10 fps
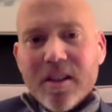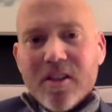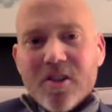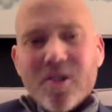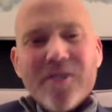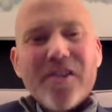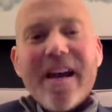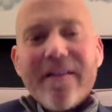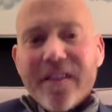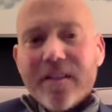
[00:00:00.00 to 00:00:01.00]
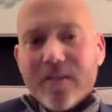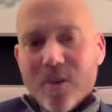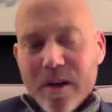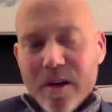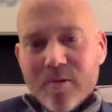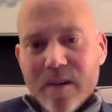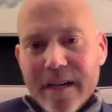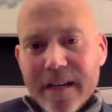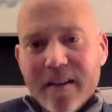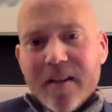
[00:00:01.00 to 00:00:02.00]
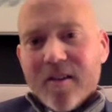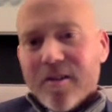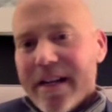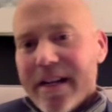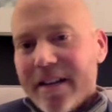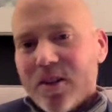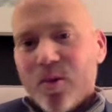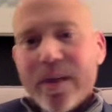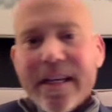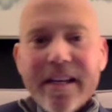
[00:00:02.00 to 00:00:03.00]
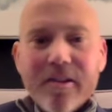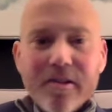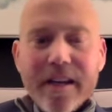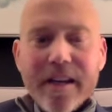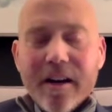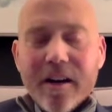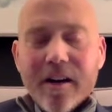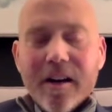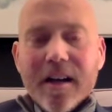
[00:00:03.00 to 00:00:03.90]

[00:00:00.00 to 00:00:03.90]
So if you're not feeling quite right, or you got to tweak here or there,